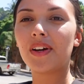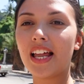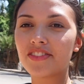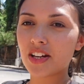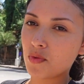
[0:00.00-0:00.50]
we
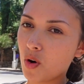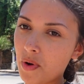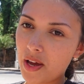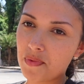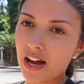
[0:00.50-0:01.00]
left our
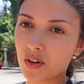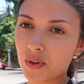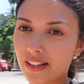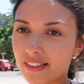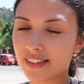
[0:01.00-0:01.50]
moped back
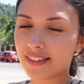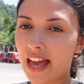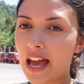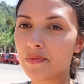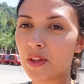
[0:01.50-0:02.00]
with
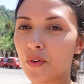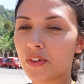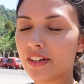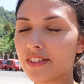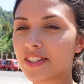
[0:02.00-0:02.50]
the
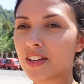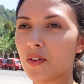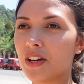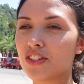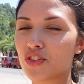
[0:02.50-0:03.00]
owners,
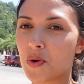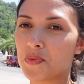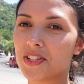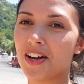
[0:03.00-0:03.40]
so he just dropped us